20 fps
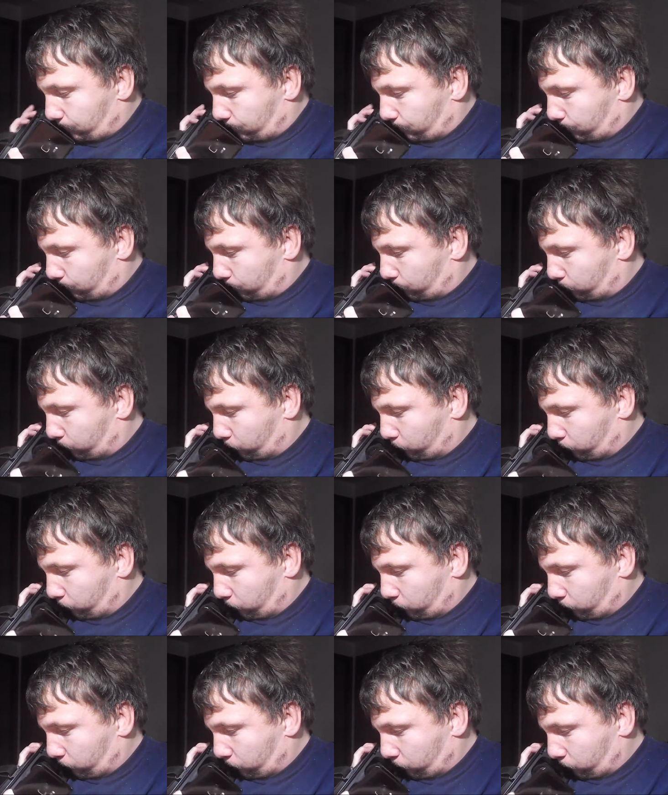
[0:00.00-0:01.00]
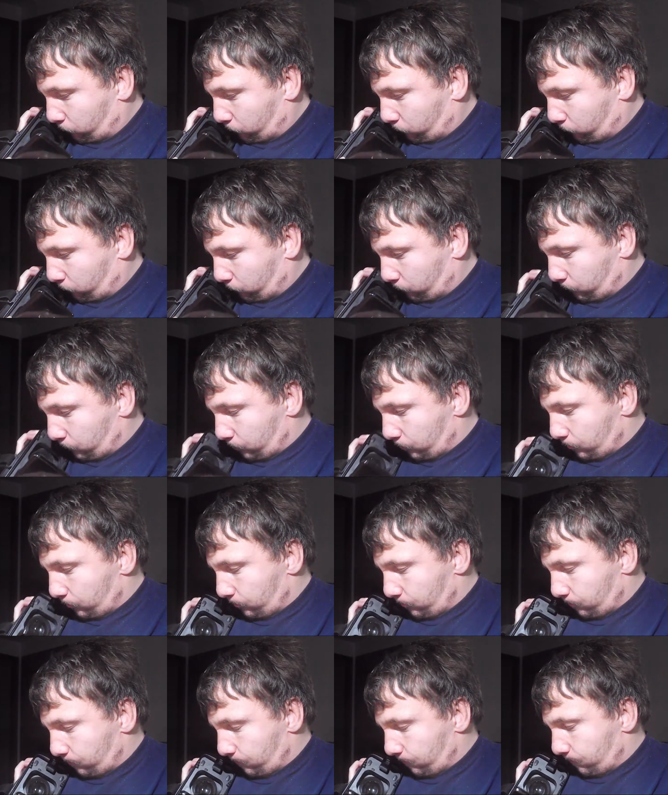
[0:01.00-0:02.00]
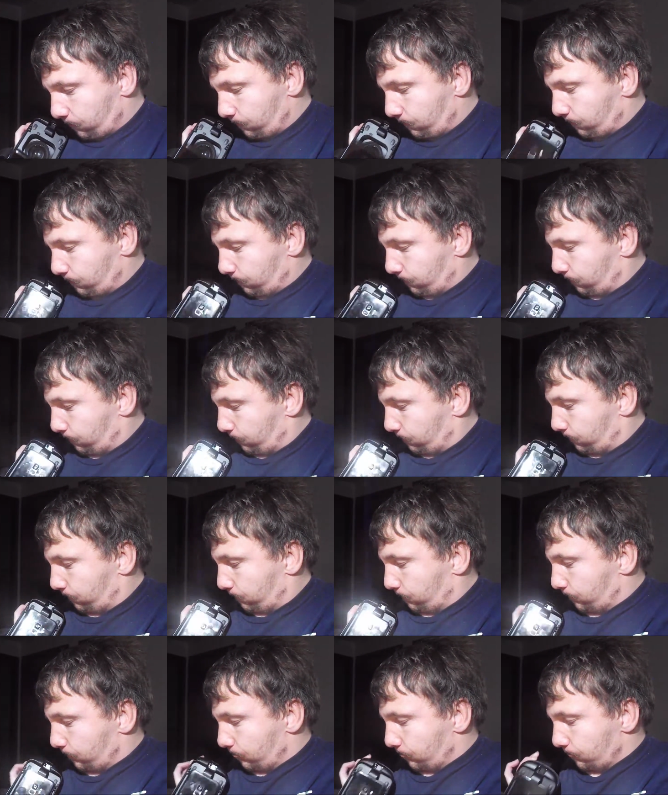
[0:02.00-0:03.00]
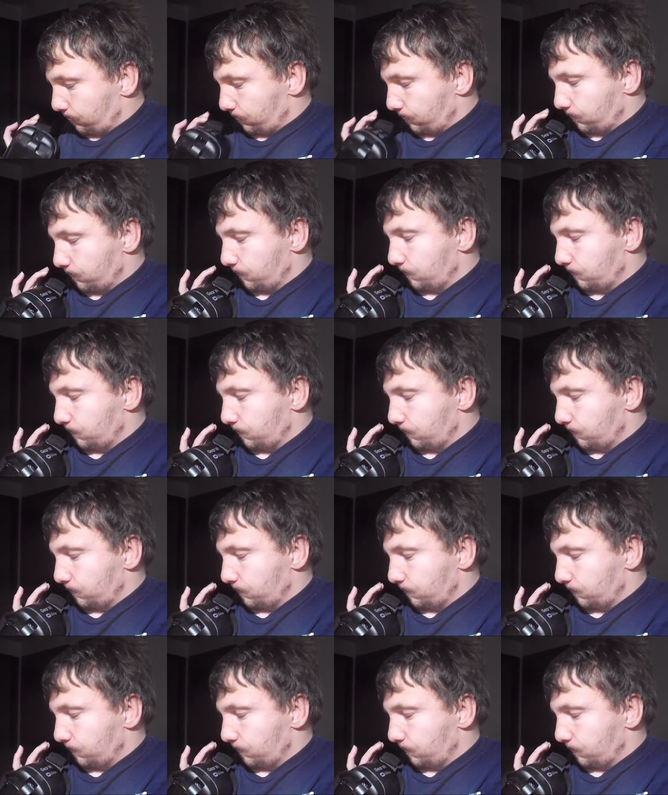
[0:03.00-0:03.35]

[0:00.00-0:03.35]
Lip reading: Nobody speaks.